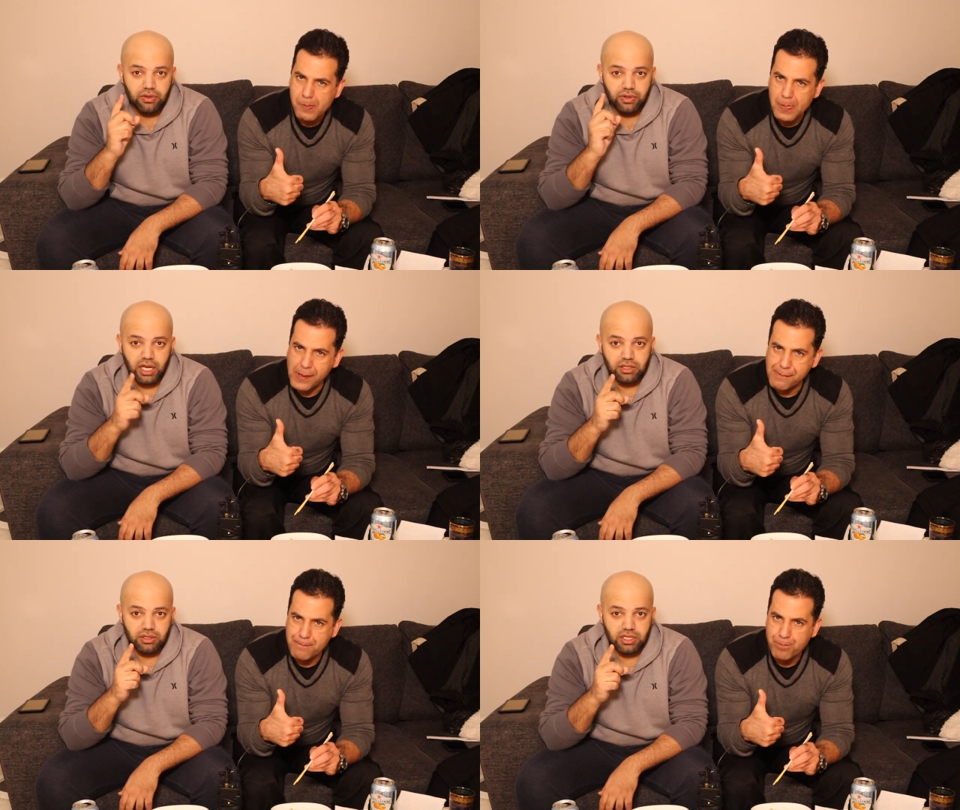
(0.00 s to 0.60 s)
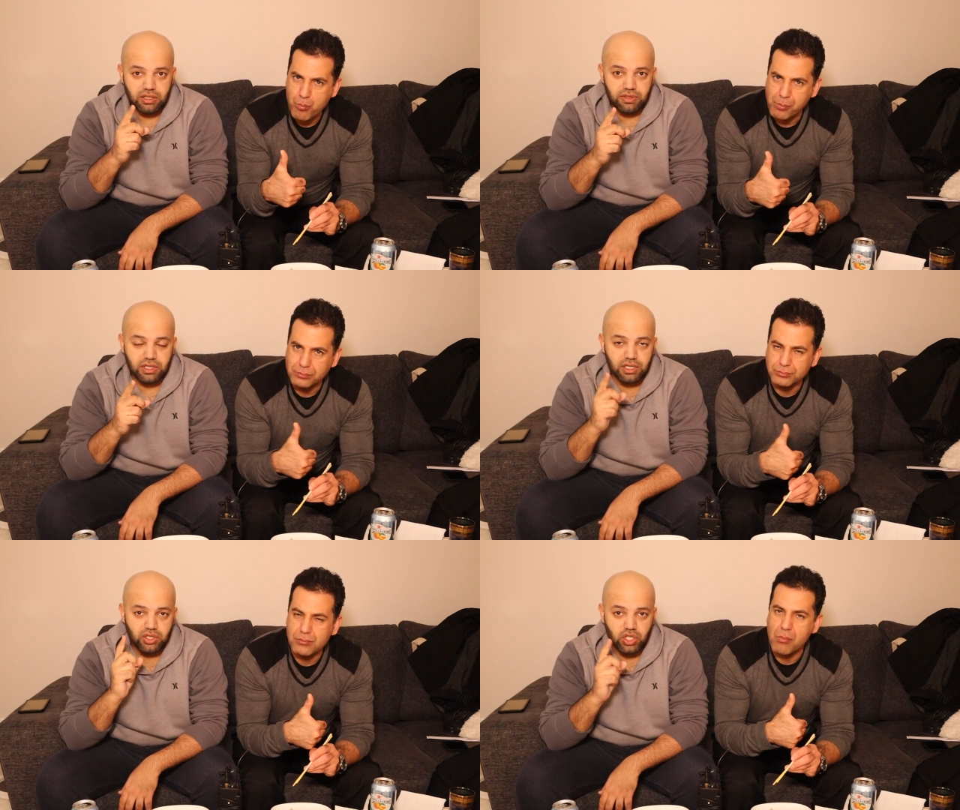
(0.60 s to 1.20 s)
Speaker 1: If you guys are in
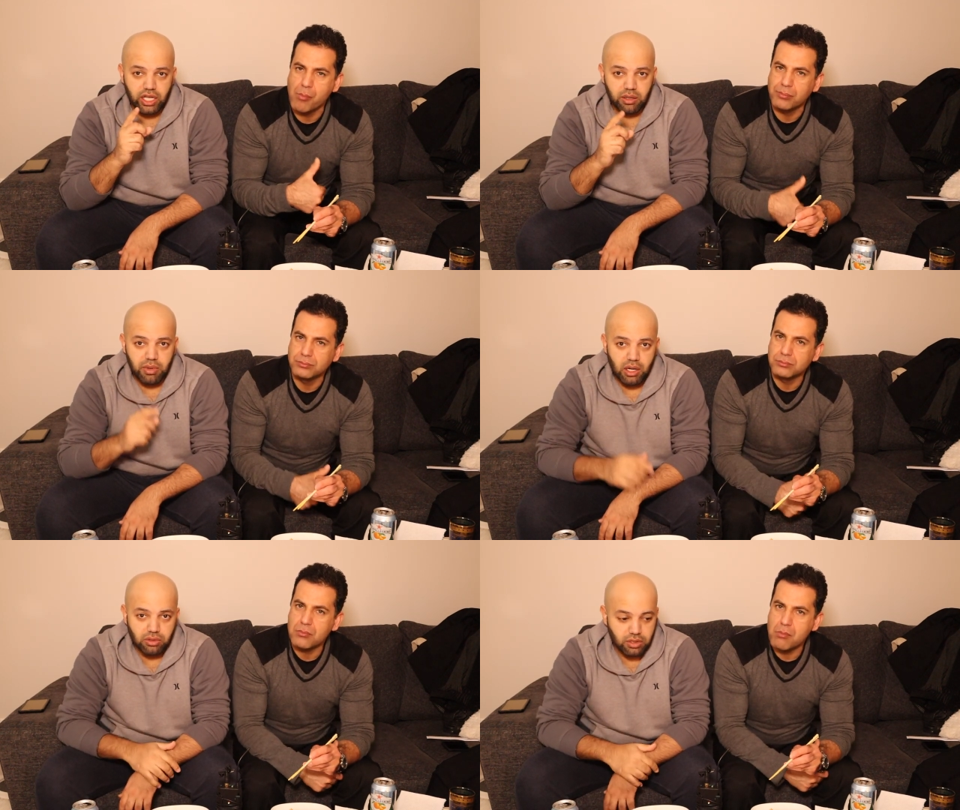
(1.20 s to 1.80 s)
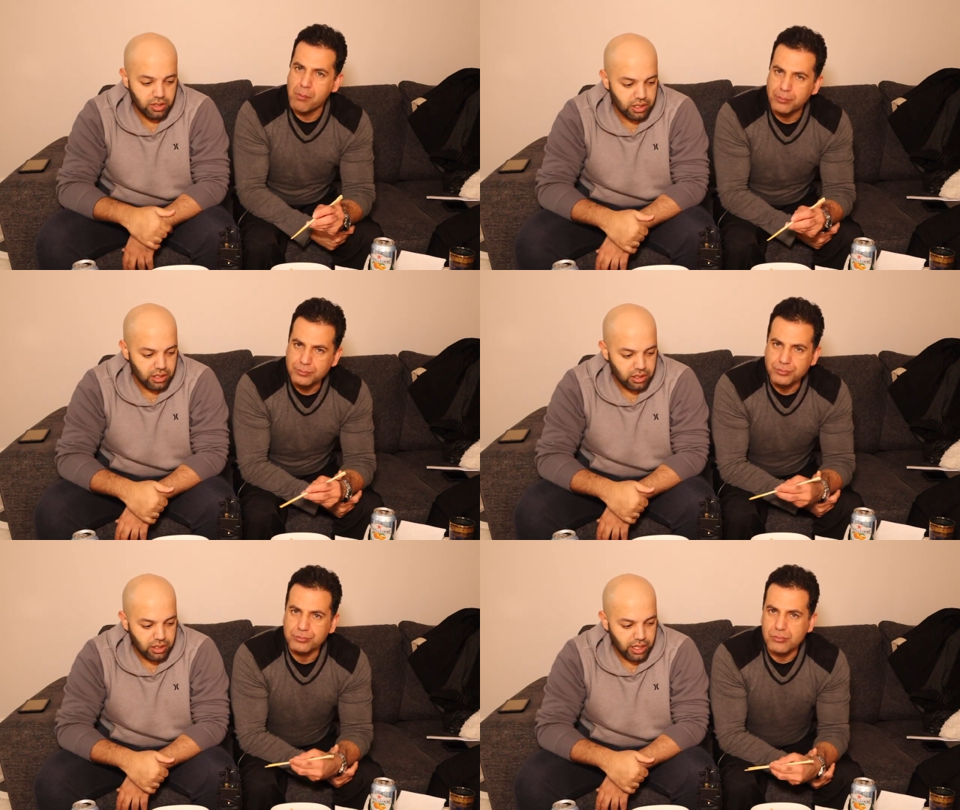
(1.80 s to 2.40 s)
Steveston, check them out.
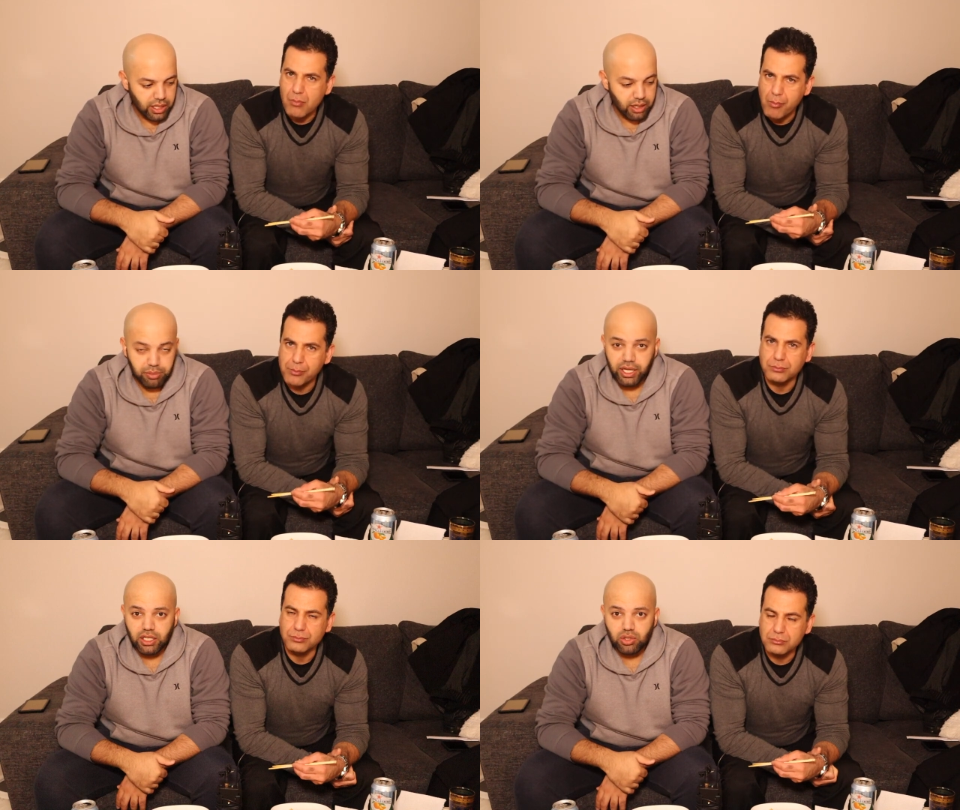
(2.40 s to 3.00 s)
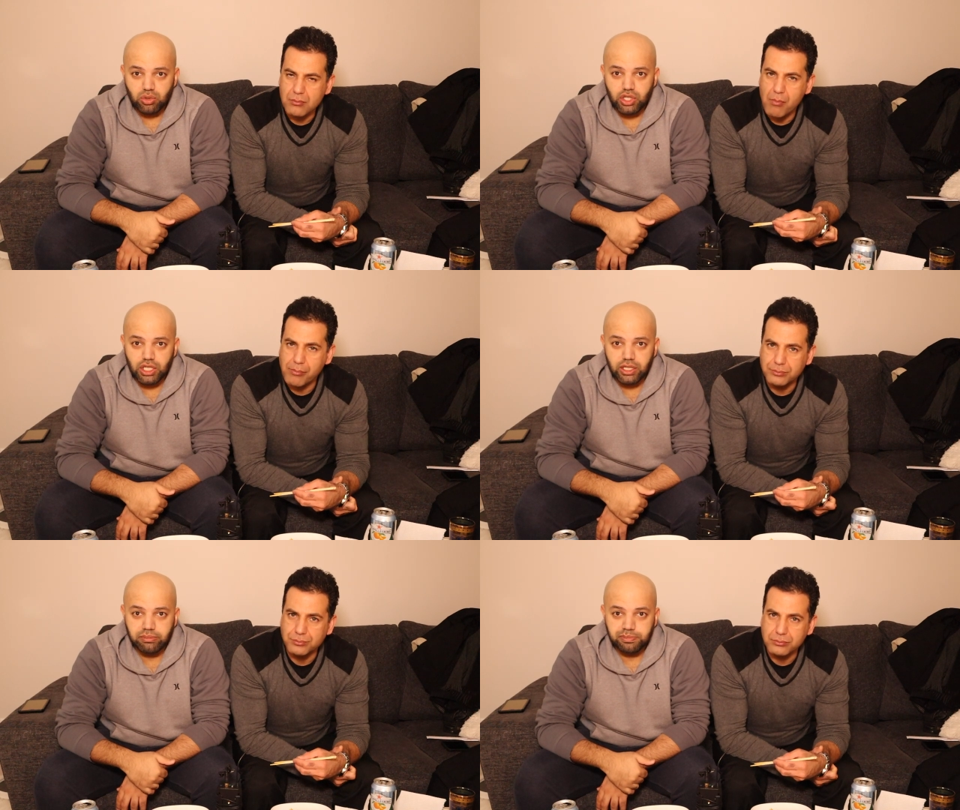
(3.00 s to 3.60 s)
Mega Sushi.